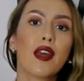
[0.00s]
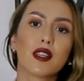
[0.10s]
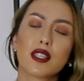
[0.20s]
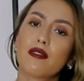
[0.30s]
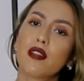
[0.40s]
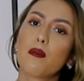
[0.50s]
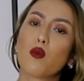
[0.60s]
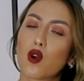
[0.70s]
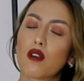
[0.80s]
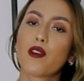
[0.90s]
It's definitely
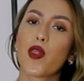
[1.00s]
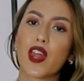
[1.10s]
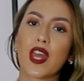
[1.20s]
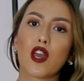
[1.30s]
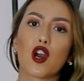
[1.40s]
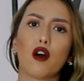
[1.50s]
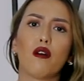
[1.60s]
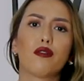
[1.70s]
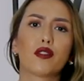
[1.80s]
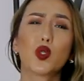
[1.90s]
more of a thing
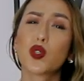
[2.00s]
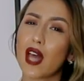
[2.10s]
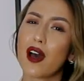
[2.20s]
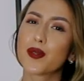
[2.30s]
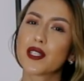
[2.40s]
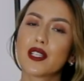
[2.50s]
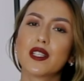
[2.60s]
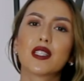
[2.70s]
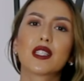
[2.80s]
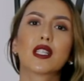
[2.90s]
of
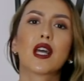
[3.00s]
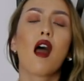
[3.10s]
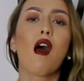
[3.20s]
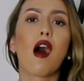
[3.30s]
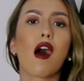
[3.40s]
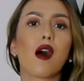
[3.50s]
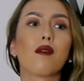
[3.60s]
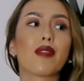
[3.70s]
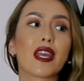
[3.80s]
2000s um,